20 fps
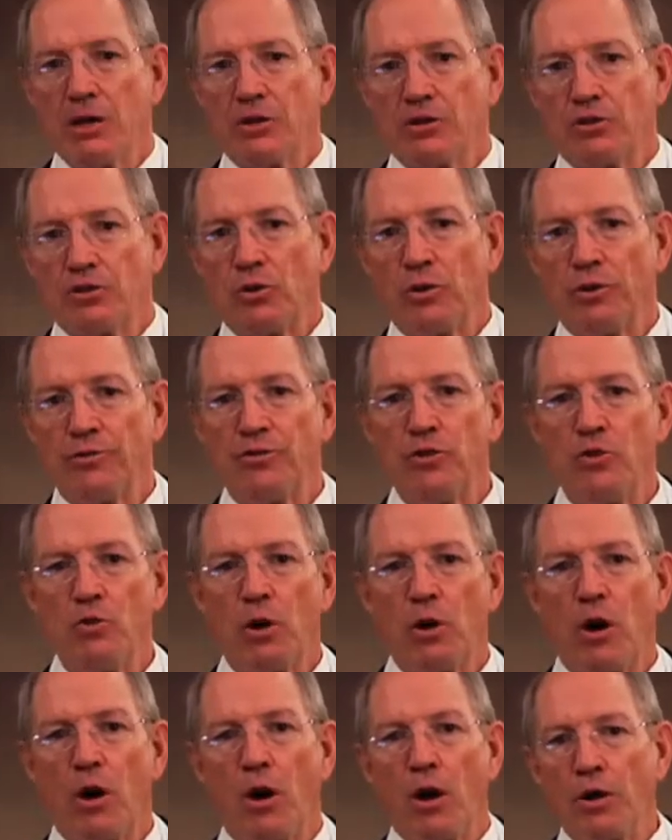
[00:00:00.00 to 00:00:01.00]
So if you
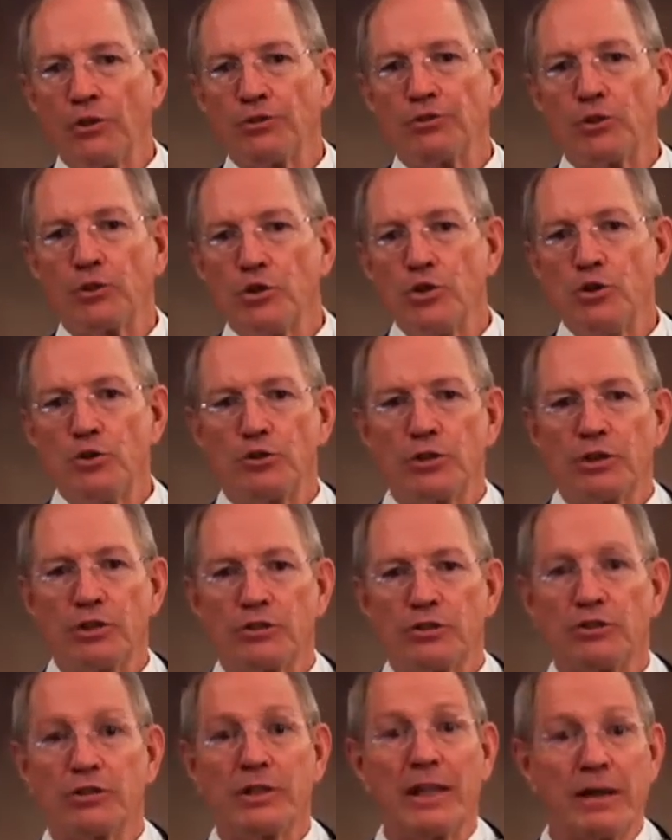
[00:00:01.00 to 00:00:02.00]
are also
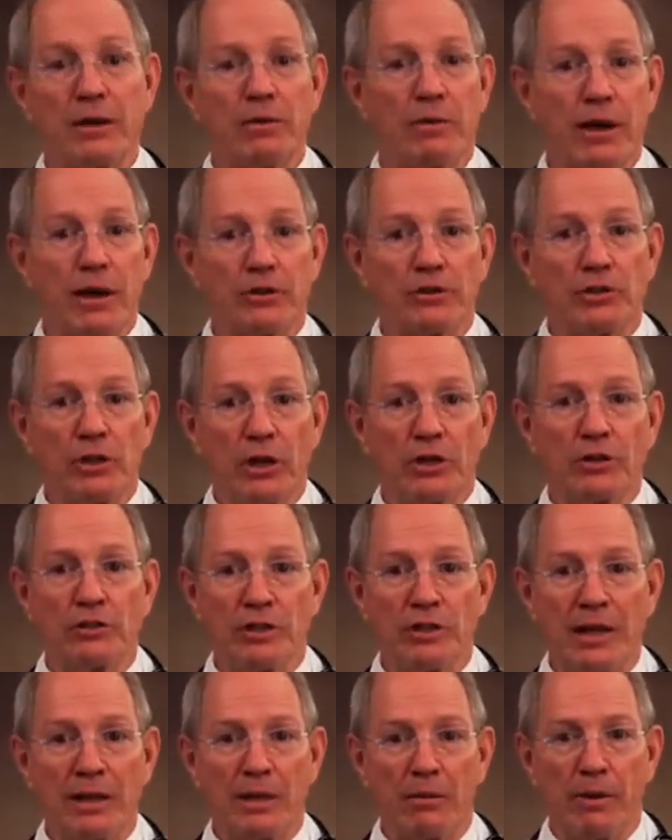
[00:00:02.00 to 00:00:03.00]
using SlenderX and
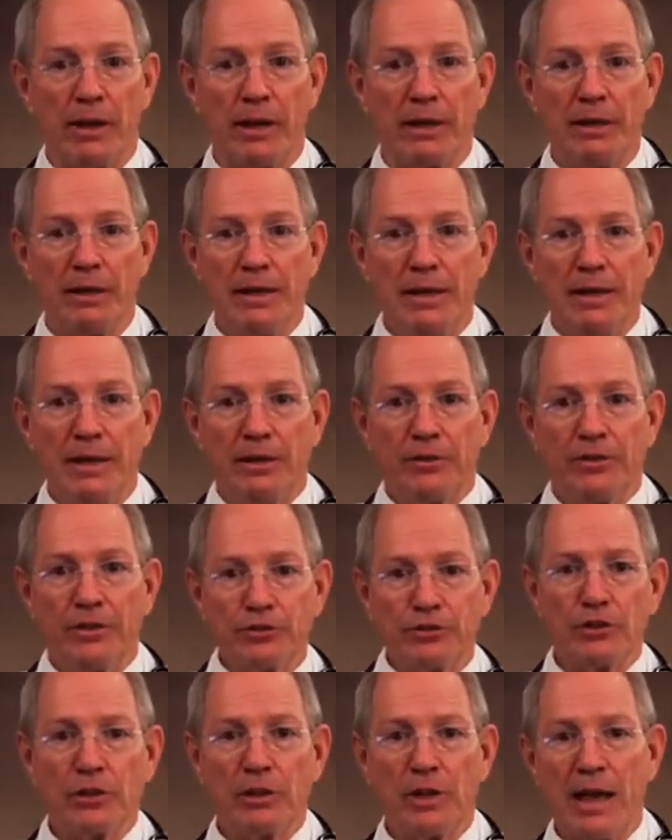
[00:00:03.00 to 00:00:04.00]
Accelerate,
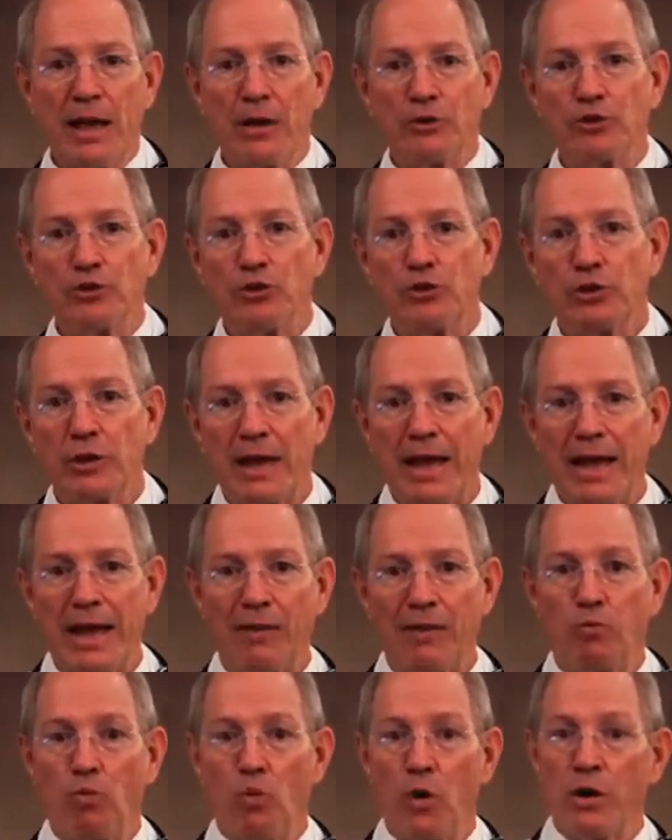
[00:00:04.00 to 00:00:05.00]
this allows you to
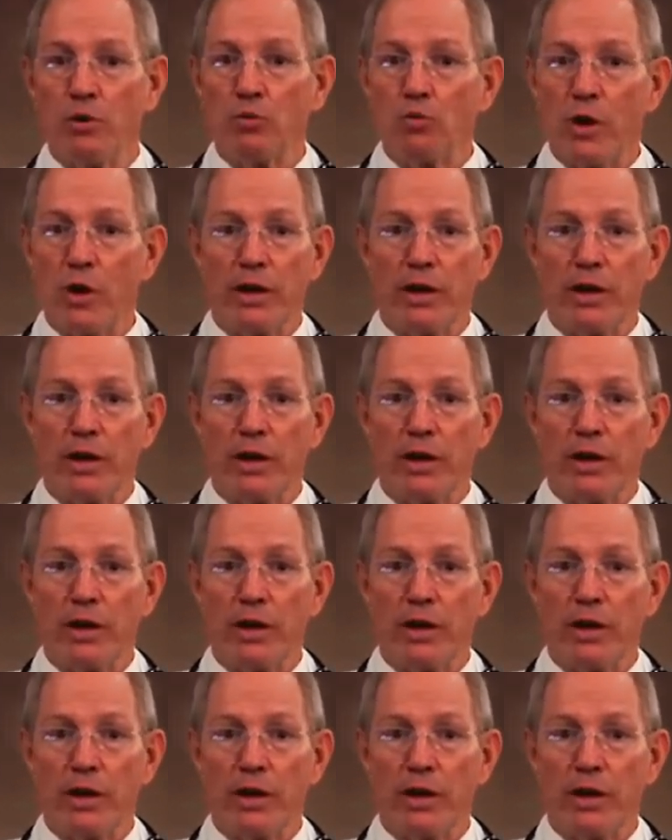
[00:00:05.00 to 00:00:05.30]
have 1